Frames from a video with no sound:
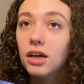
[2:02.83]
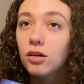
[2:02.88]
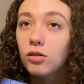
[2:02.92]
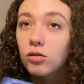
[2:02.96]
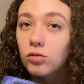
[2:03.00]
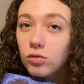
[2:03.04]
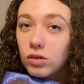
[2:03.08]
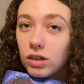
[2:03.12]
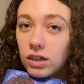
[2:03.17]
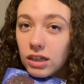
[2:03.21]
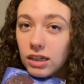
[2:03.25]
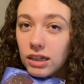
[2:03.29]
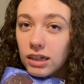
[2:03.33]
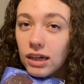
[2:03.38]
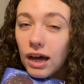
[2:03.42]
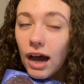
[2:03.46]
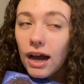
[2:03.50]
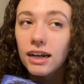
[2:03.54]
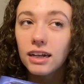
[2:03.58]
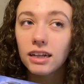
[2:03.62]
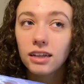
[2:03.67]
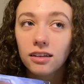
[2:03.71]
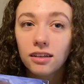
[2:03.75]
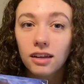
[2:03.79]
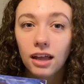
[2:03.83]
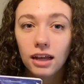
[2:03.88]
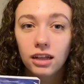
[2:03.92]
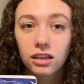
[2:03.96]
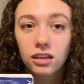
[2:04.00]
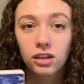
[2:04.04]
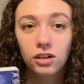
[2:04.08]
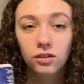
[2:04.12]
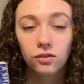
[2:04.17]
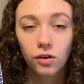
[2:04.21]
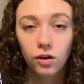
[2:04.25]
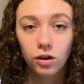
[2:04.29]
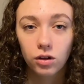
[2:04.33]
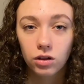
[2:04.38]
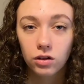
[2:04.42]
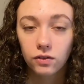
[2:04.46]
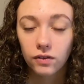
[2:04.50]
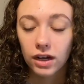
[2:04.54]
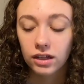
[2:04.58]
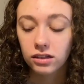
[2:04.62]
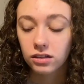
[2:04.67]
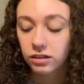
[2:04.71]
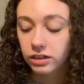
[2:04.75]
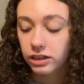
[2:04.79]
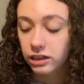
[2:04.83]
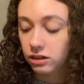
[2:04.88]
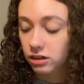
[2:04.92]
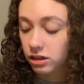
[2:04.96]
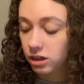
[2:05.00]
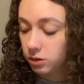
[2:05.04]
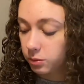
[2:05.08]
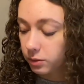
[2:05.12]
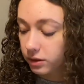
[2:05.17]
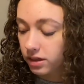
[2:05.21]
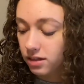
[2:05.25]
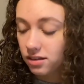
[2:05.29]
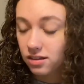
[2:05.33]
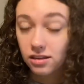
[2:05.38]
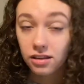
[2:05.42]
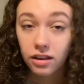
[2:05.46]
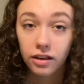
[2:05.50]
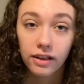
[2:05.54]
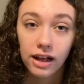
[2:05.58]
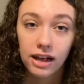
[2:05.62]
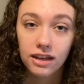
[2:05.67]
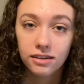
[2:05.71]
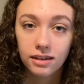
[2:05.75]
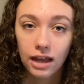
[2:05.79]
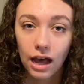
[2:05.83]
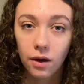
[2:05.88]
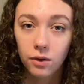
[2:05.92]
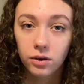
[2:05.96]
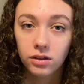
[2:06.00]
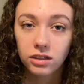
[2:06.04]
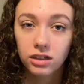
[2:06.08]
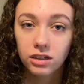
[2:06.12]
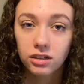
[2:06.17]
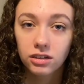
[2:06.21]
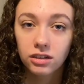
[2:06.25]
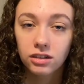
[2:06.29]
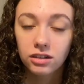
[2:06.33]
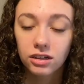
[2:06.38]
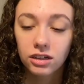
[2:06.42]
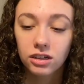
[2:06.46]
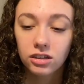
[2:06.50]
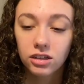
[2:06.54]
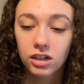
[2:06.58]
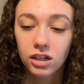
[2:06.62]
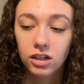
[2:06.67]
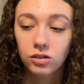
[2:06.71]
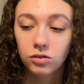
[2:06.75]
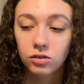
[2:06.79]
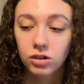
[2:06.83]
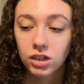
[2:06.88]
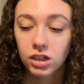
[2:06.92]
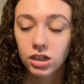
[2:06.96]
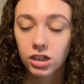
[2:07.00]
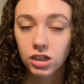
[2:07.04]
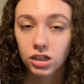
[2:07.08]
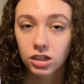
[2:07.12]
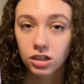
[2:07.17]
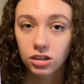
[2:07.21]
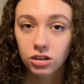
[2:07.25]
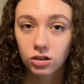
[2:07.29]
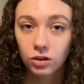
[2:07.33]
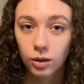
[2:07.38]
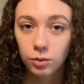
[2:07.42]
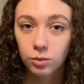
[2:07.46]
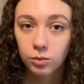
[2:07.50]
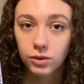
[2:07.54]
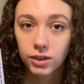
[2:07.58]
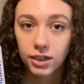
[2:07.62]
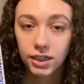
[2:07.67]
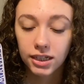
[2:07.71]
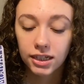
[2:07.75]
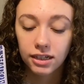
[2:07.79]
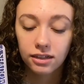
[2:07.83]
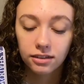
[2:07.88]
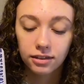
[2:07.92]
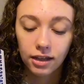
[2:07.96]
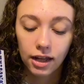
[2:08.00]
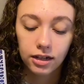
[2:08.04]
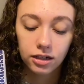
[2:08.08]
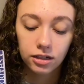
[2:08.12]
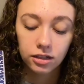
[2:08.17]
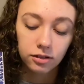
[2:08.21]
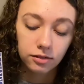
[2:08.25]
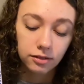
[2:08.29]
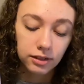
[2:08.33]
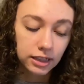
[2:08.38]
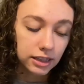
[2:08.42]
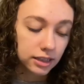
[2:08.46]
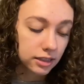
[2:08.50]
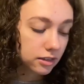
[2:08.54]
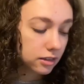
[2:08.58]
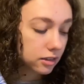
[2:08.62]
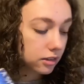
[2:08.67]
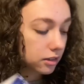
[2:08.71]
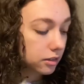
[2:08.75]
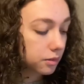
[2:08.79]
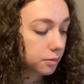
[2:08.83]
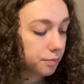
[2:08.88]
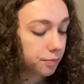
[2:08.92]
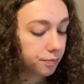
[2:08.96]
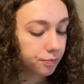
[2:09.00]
really i didn't like the infernal devices series but this is the last hour series and it's getting really good so i'm really excited to read this